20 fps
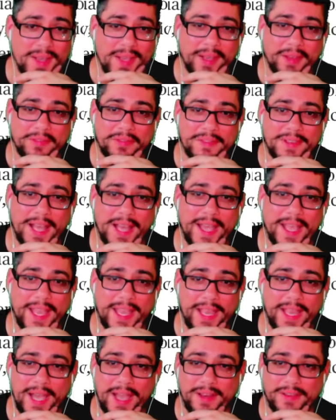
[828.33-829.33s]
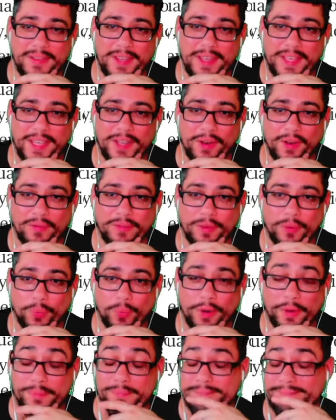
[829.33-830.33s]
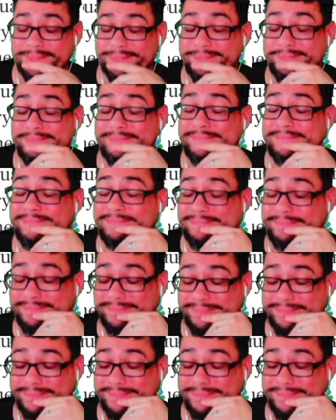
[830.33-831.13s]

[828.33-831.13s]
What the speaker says: It's not AI taking over the world. Mm-hmm.